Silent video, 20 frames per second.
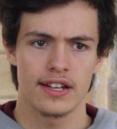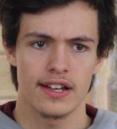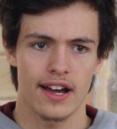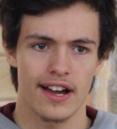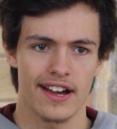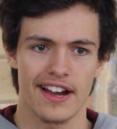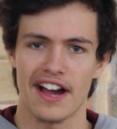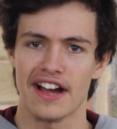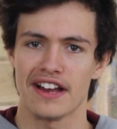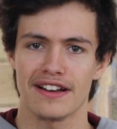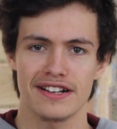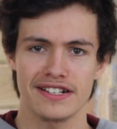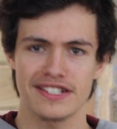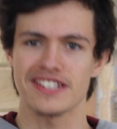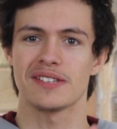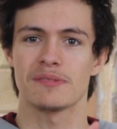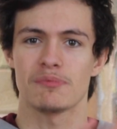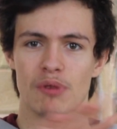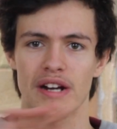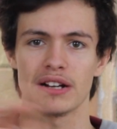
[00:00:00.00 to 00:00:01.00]
I like
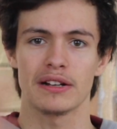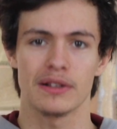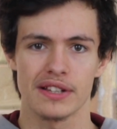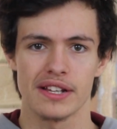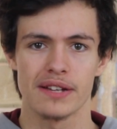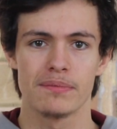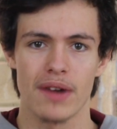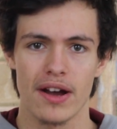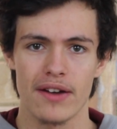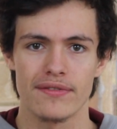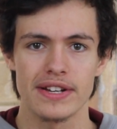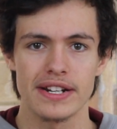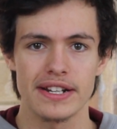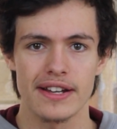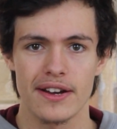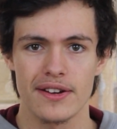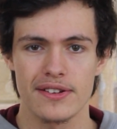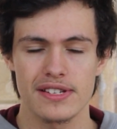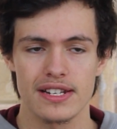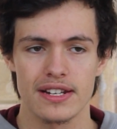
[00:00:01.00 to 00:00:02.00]
to sprinkle in my
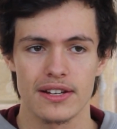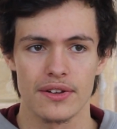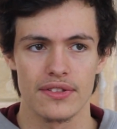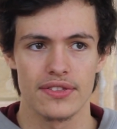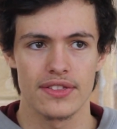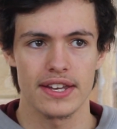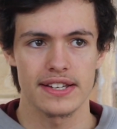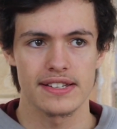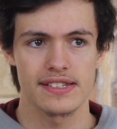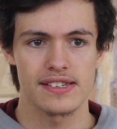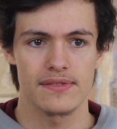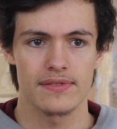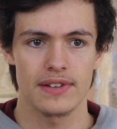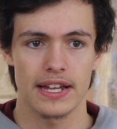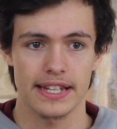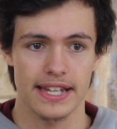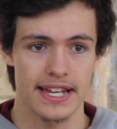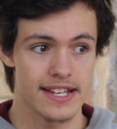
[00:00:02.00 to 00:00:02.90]
videos little things of like,